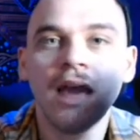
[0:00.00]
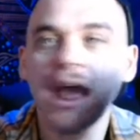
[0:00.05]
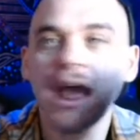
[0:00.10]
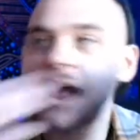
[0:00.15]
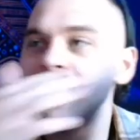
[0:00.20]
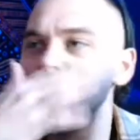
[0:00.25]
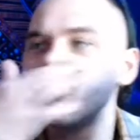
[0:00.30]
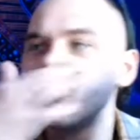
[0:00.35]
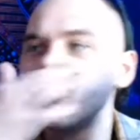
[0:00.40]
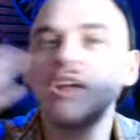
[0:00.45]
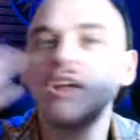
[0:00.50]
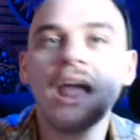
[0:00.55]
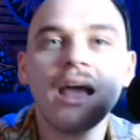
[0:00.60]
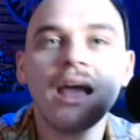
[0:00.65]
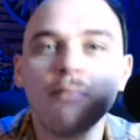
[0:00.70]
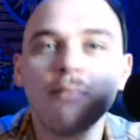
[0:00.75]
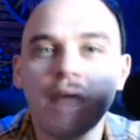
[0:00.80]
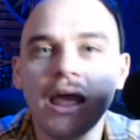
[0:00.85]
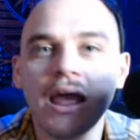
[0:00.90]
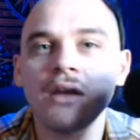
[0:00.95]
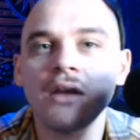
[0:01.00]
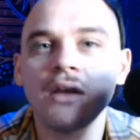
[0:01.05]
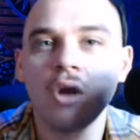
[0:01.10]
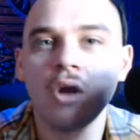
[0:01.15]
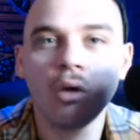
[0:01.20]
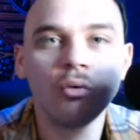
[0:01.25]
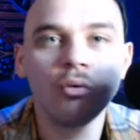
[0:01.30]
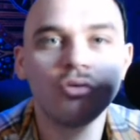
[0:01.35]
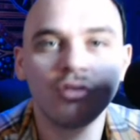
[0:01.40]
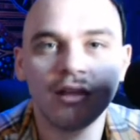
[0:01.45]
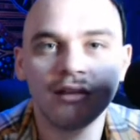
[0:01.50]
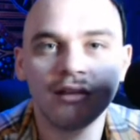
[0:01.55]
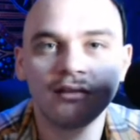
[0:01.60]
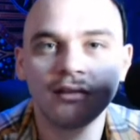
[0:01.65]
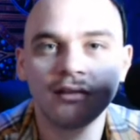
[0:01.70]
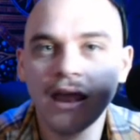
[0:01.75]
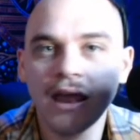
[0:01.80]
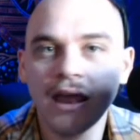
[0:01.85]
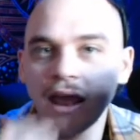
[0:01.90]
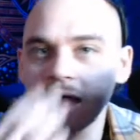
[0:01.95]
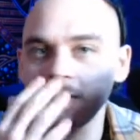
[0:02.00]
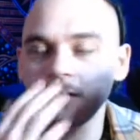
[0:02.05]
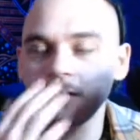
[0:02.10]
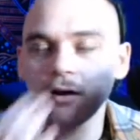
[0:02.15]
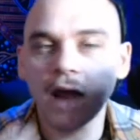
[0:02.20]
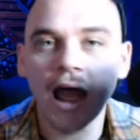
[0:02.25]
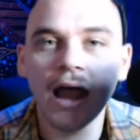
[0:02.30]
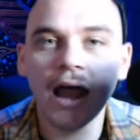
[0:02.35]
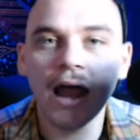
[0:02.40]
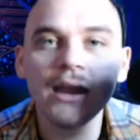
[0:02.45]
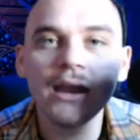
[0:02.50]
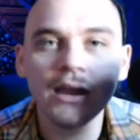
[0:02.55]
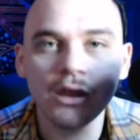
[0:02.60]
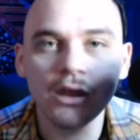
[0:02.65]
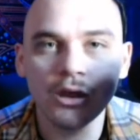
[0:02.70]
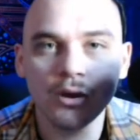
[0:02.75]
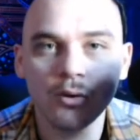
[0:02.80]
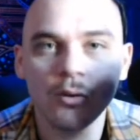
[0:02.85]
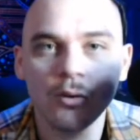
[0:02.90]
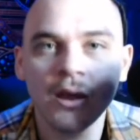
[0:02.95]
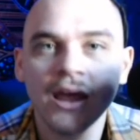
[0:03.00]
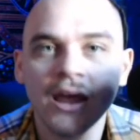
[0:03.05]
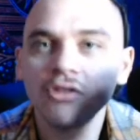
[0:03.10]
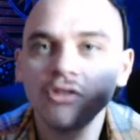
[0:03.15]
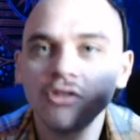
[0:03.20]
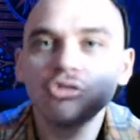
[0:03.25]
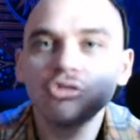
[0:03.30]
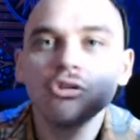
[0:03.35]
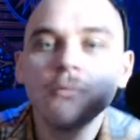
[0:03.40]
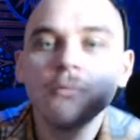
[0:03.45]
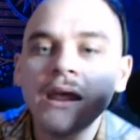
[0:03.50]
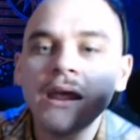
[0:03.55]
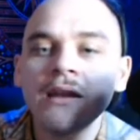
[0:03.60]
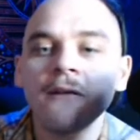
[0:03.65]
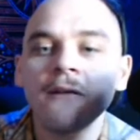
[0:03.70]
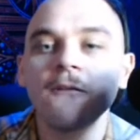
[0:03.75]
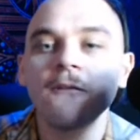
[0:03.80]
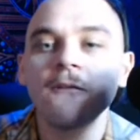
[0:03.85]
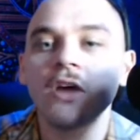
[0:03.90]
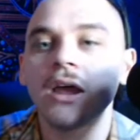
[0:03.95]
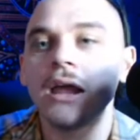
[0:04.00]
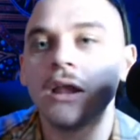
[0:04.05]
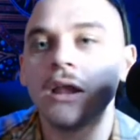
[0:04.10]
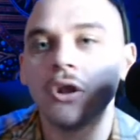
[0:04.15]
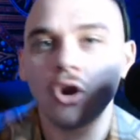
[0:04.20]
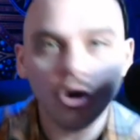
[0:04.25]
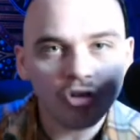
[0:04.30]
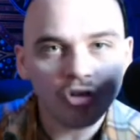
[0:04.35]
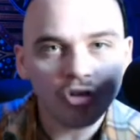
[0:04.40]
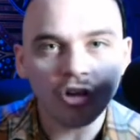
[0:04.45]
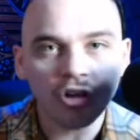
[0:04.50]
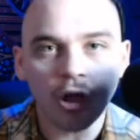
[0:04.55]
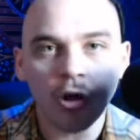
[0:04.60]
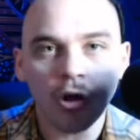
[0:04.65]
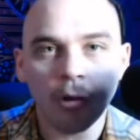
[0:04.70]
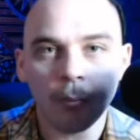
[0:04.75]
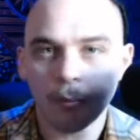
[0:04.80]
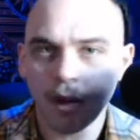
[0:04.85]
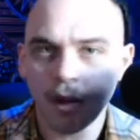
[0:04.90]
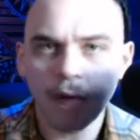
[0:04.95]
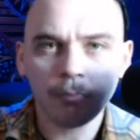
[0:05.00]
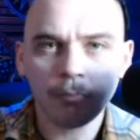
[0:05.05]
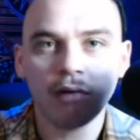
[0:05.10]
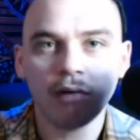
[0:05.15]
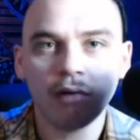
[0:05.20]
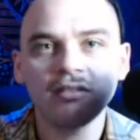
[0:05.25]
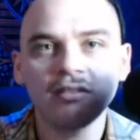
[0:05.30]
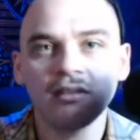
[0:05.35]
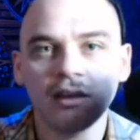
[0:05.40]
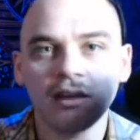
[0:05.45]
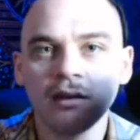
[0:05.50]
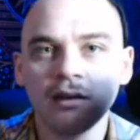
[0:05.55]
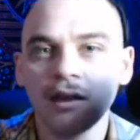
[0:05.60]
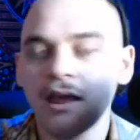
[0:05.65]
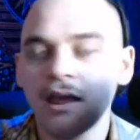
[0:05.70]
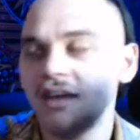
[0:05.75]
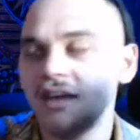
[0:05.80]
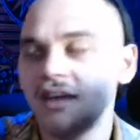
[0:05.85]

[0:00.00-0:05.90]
And your campaign knows this, and they're hiding you. You should be in a fucking nursing home, not president.